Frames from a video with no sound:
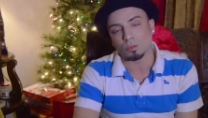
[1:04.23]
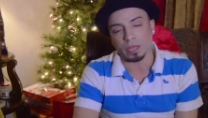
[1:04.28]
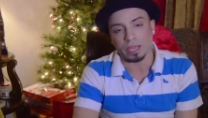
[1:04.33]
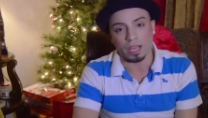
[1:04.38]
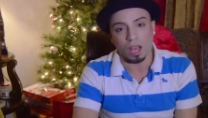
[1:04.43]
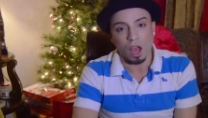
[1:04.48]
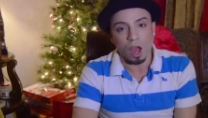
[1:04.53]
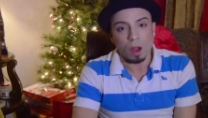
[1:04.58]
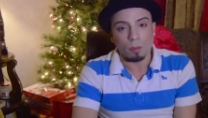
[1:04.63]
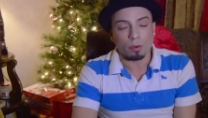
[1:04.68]

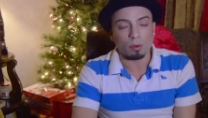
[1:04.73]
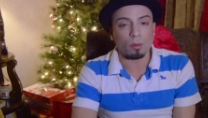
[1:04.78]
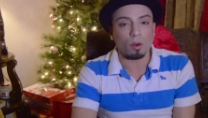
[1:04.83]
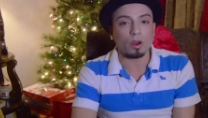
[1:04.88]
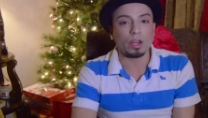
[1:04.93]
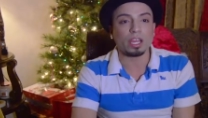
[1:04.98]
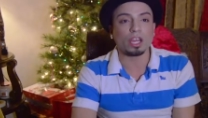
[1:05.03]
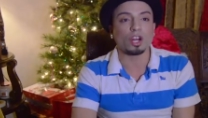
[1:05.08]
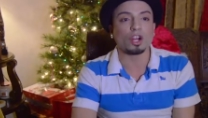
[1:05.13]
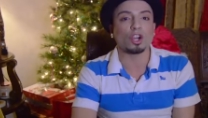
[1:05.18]
week
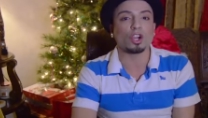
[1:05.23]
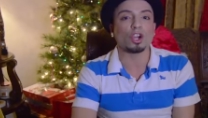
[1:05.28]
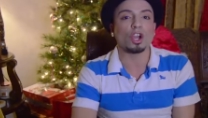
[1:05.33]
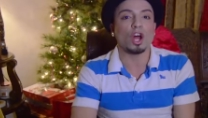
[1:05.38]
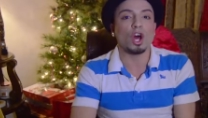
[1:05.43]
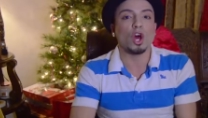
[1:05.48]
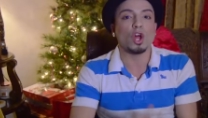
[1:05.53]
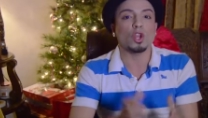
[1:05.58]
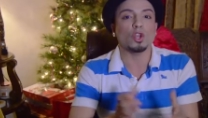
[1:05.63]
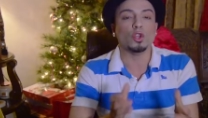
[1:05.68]
promoting her
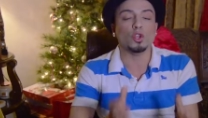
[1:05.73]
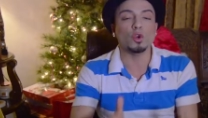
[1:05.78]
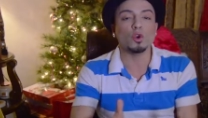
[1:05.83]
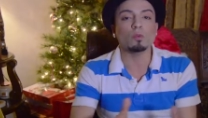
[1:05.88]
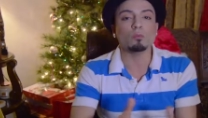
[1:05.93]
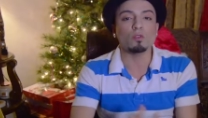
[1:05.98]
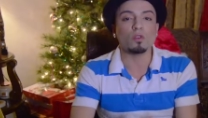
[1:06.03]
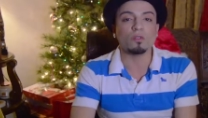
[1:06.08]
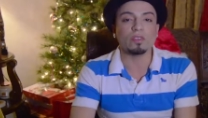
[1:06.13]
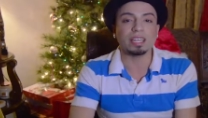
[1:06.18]

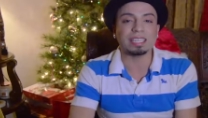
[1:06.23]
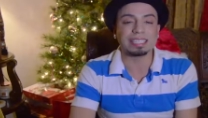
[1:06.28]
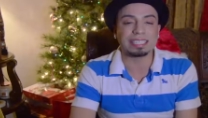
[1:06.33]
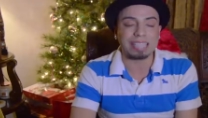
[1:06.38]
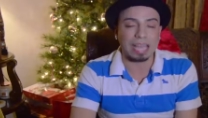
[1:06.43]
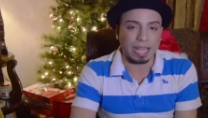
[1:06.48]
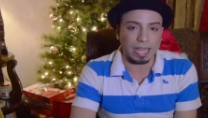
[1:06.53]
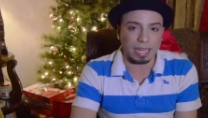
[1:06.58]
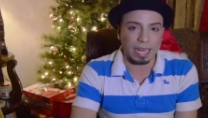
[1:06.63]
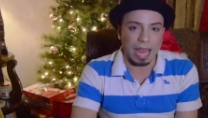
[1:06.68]
new movie
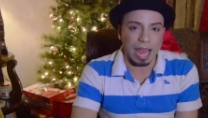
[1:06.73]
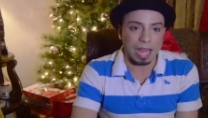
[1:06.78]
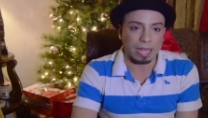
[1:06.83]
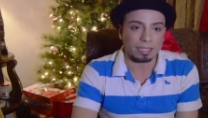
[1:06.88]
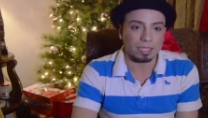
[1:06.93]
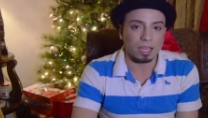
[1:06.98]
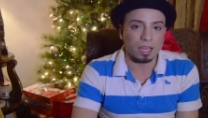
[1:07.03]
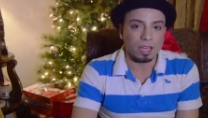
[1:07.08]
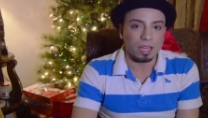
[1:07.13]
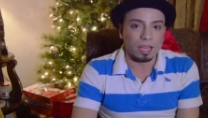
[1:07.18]
Second
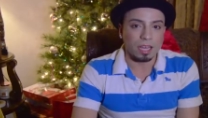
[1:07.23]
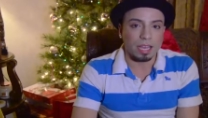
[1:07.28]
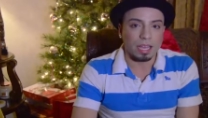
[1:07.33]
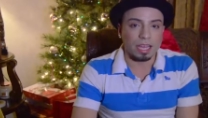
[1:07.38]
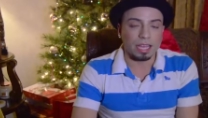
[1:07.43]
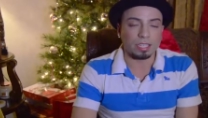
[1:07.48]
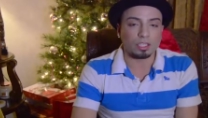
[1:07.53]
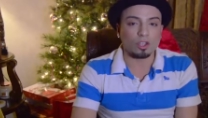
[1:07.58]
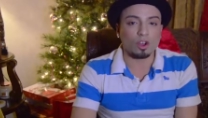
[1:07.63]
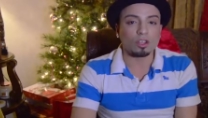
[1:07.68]
Act.
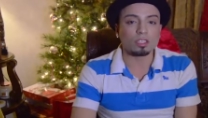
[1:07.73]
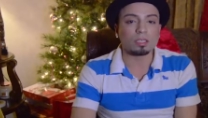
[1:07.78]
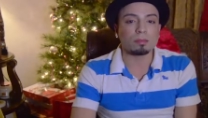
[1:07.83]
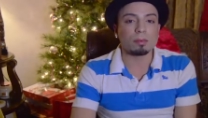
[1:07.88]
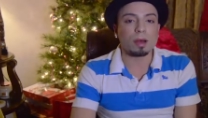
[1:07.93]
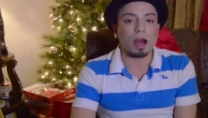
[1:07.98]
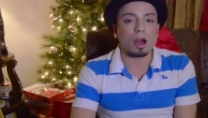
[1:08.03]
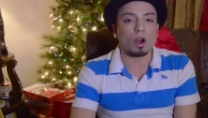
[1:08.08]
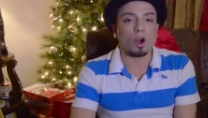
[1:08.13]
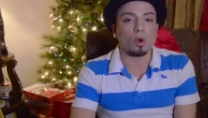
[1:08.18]
It talks
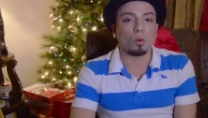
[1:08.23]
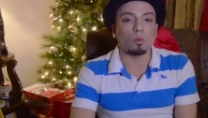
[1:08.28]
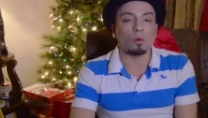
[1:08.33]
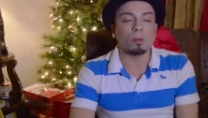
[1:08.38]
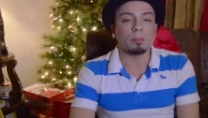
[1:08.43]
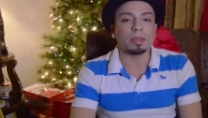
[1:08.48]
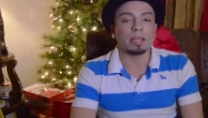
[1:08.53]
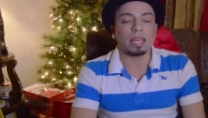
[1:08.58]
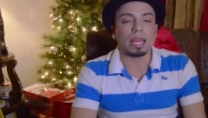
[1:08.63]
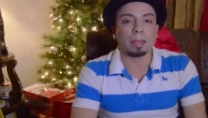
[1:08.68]
about a
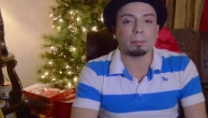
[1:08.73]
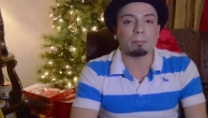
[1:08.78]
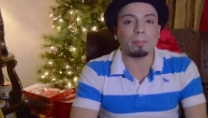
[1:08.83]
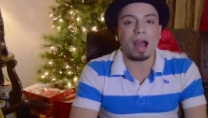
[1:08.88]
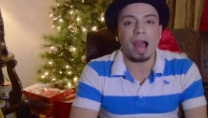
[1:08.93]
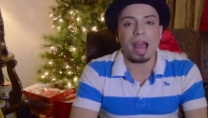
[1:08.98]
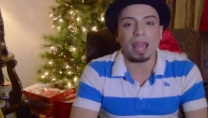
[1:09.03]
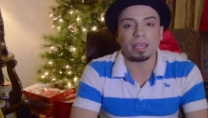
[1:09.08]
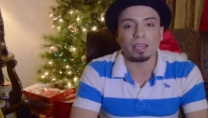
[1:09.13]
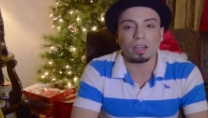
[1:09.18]
woman named
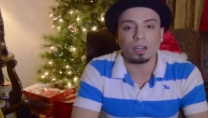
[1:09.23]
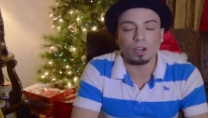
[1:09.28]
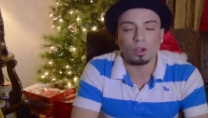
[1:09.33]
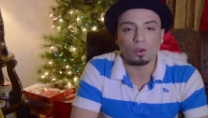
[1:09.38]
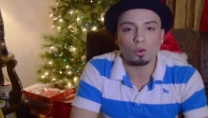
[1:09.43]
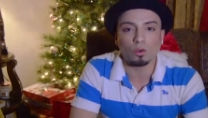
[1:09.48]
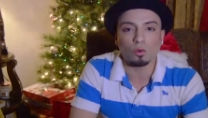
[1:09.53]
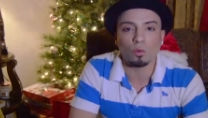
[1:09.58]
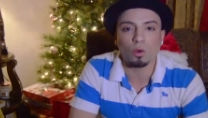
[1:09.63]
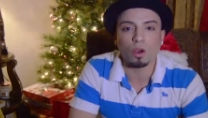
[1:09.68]
Maya
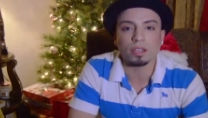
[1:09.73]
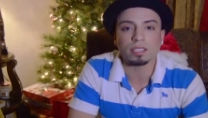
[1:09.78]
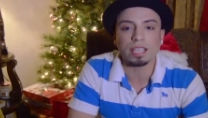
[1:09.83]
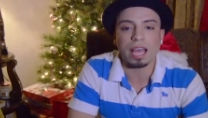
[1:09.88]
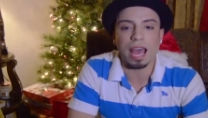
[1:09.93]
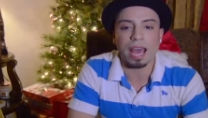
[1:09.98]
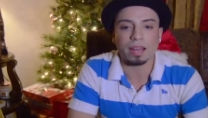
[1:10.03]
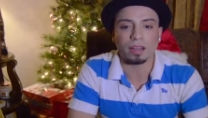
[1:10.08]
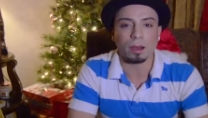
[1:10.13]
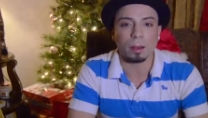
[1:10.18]
who works
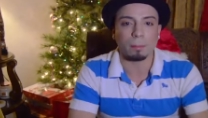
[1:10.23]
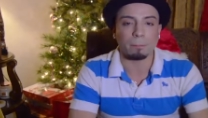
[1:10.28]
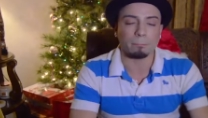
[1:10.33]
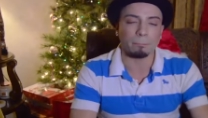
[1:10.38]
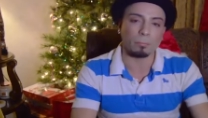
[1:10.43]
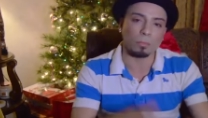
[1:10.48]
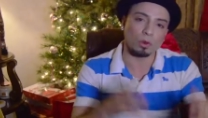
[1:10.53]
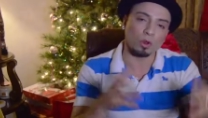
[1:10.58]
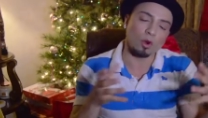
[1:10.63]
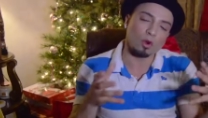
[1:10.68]
at a
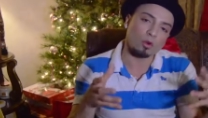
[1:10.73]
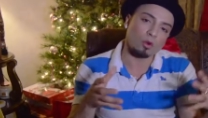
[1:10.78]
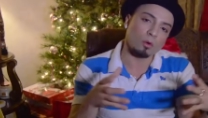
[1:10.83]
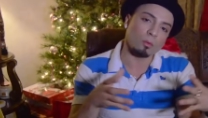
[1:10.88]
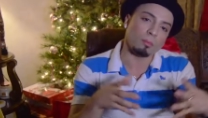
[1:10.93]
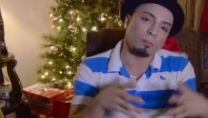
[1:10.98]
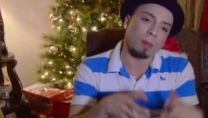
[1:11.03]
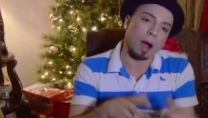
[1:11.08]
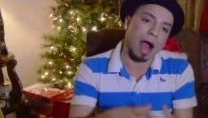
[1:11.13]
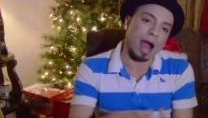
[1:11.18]

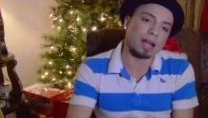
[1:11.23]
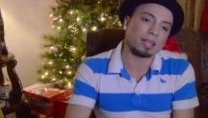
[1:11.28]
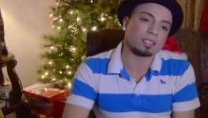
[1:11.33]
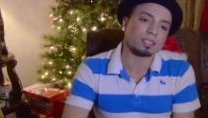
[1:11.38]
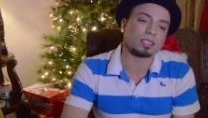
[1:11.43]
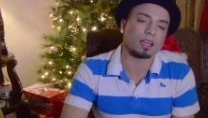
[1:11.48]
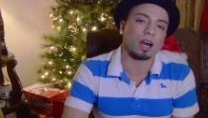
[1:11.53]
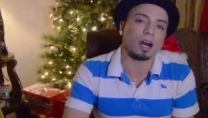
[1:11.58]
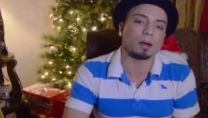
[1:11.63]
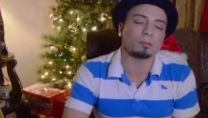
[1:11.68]
local
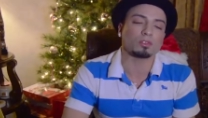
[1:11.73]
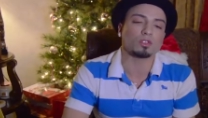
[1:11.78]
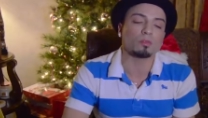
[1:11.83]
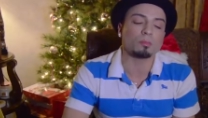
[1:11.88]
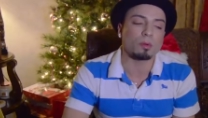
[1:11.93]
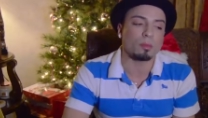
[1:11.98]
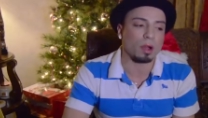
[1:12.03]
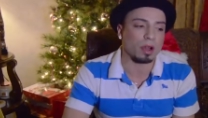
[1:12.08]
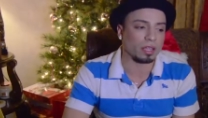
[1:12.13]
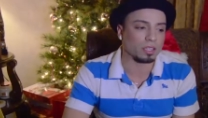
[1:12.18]
box um,
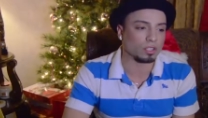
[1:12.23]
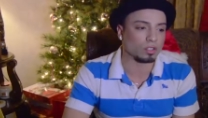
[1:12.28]
supermarket